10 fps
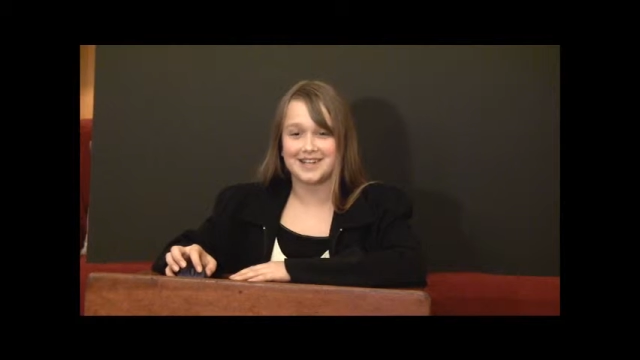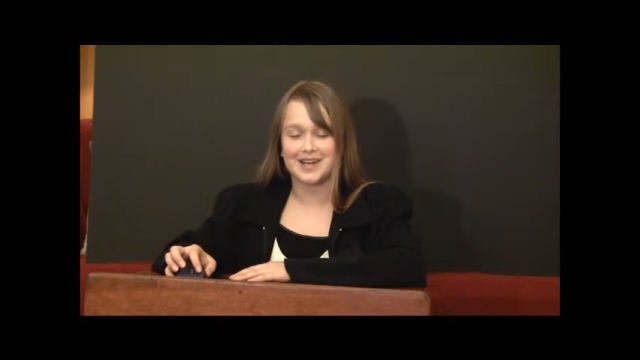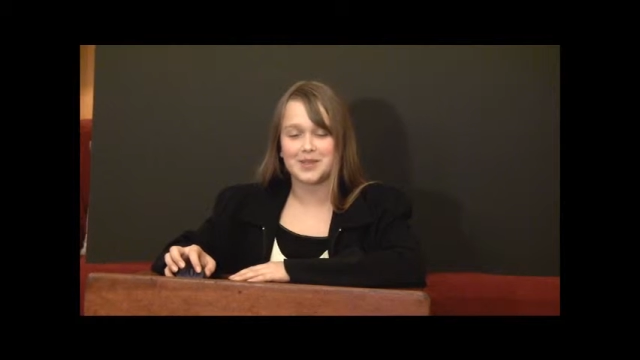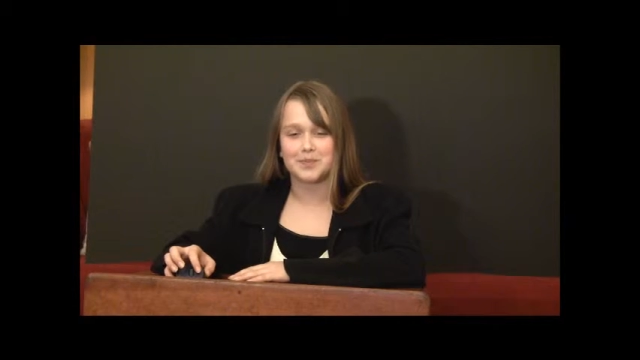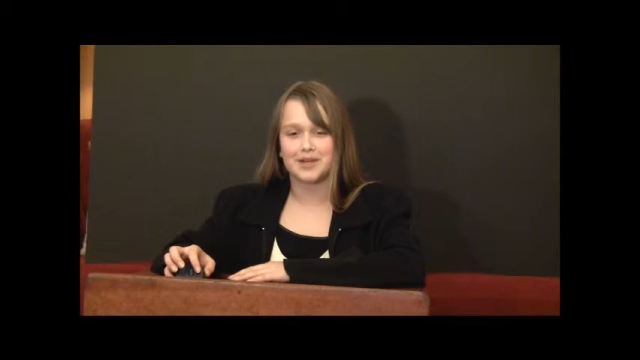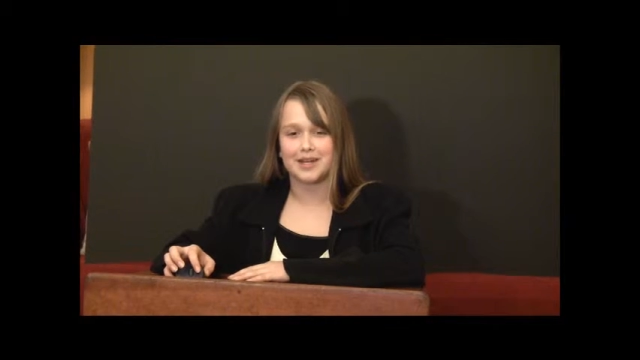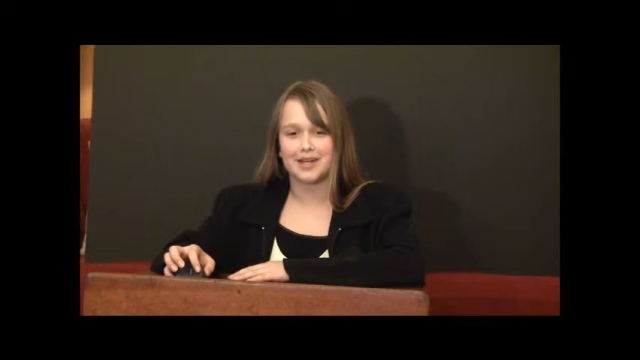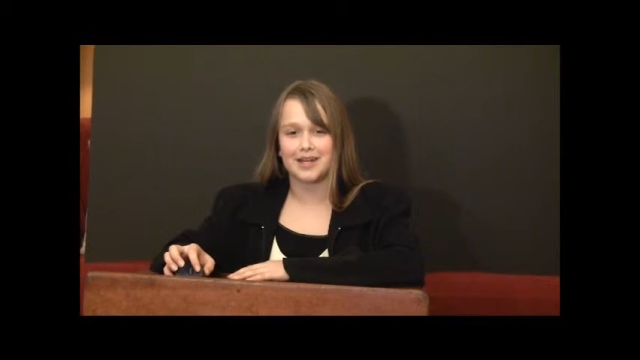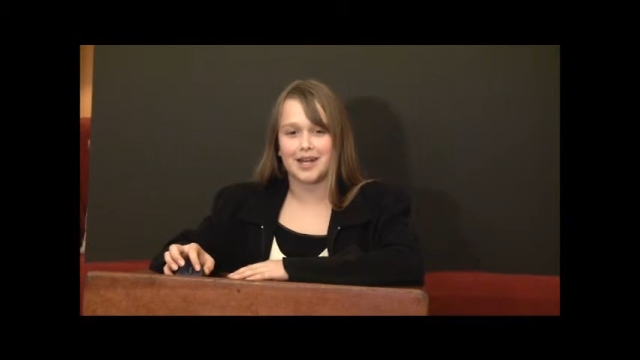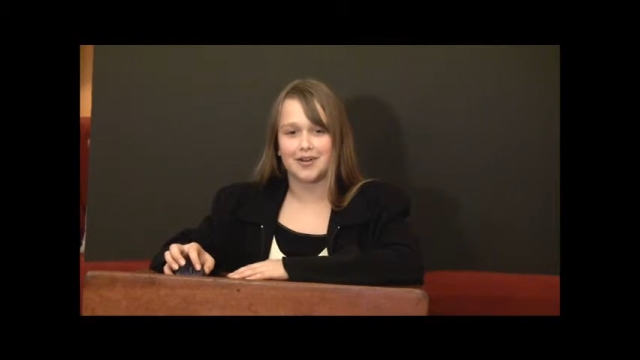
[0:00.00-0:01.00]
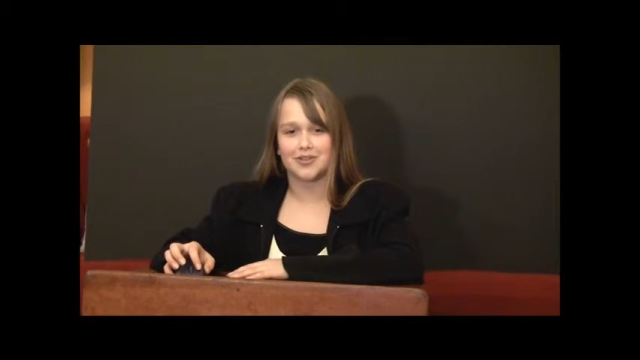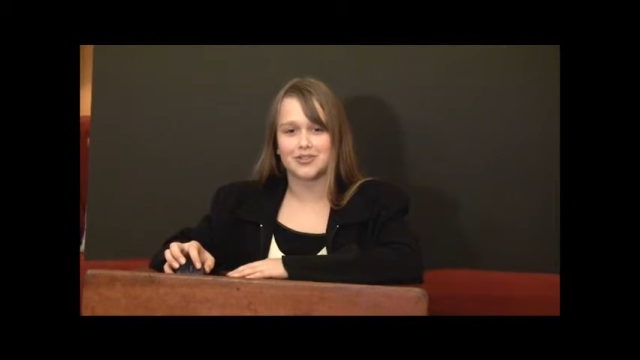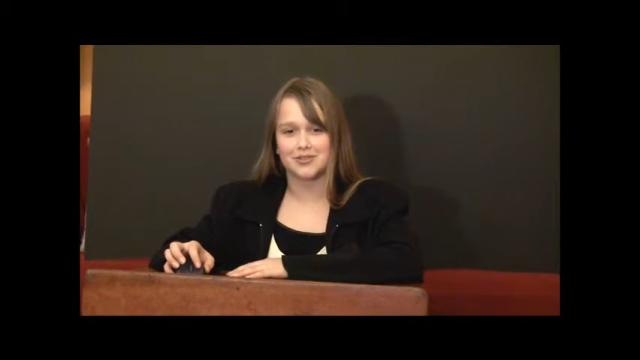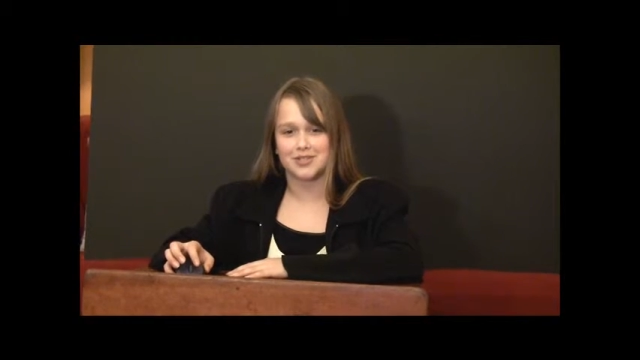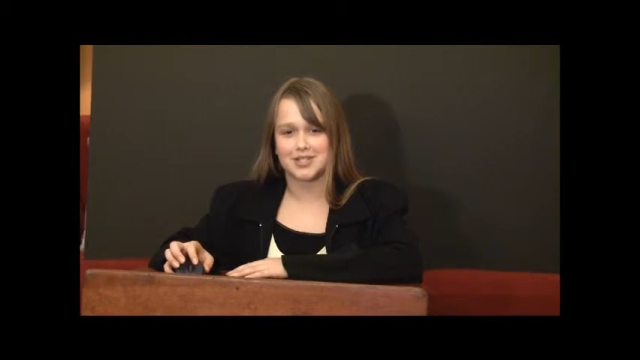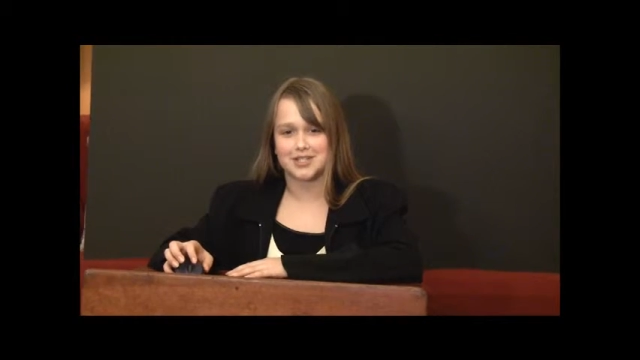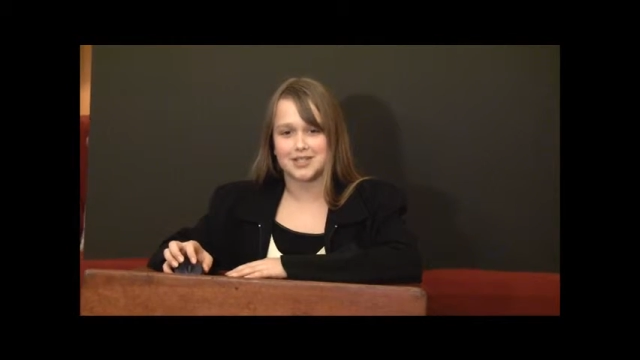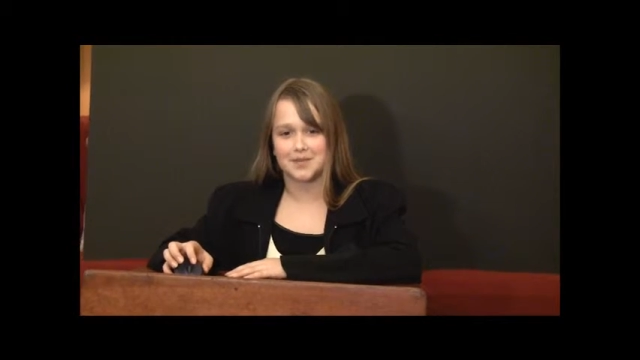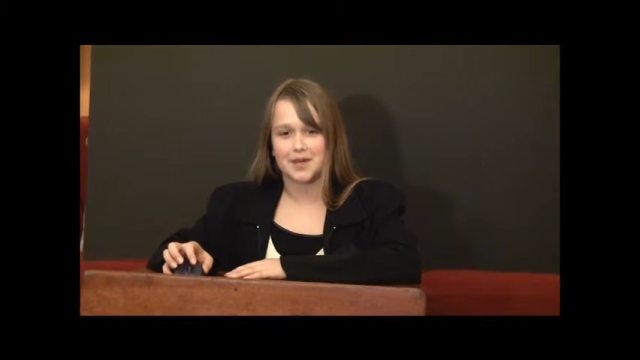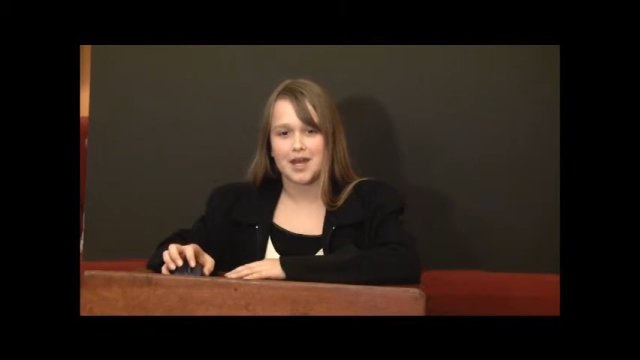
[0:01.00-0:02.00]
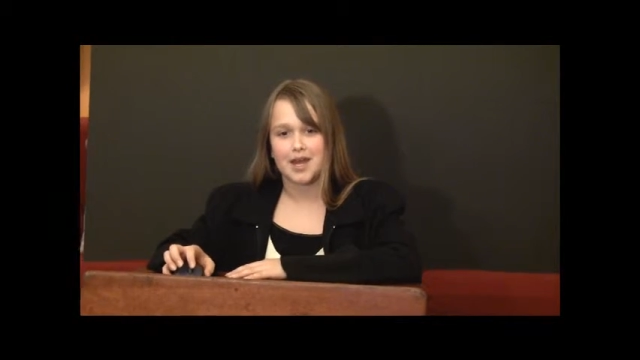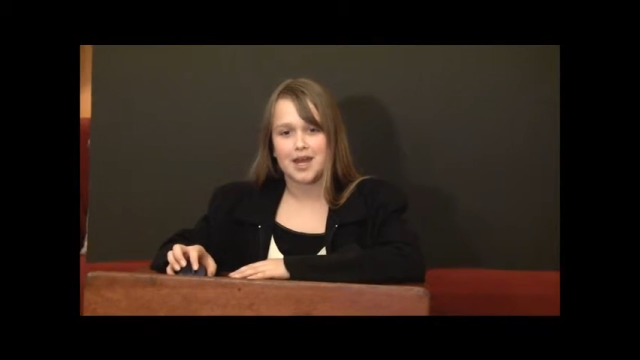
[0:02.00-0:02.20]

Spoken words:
9th planet in our solar system.